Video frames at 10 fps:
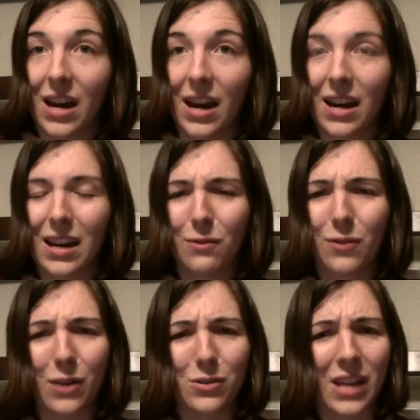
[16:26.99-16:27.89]
and
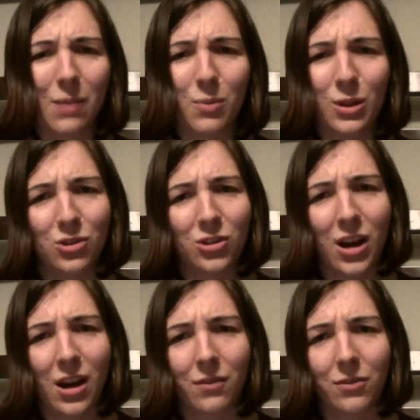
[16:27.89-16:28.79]
found a picture
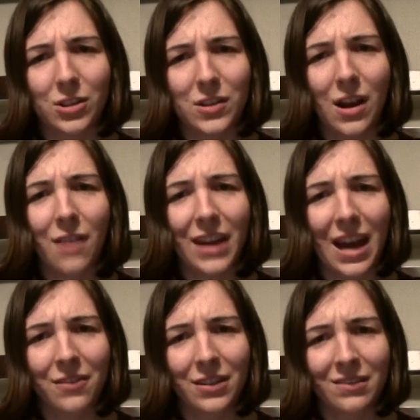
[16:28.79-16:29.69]
of Christoph
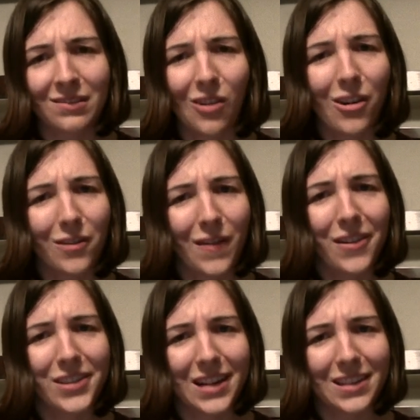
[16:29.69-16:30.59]
Gavin on a
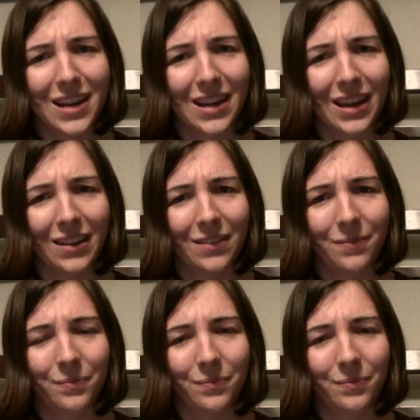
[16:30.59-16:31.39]
Valentine's Day cake.